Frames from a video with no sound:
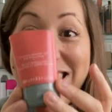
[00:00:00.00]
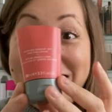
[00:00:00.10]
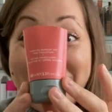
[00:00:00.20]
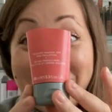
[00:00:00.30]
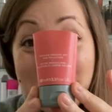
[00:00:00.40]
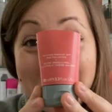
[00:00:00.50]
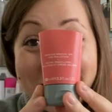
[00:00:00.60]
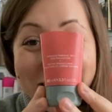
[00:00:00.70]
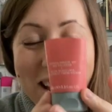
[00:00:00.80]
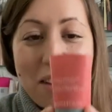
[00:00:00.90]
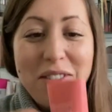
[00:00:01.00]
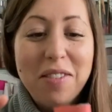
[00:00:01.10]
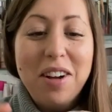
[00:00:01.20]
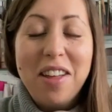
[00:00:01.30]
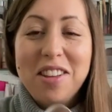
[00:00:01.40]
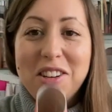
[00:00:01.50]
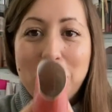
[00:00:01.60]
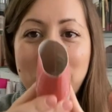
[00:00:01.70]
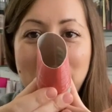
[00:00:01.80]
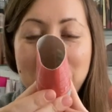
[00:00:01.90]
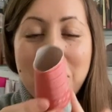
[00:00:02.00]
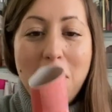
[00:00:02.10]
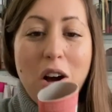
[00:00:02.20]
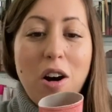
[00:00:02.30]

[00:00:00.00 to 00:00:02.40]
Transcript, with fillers: this much left. I cut the top off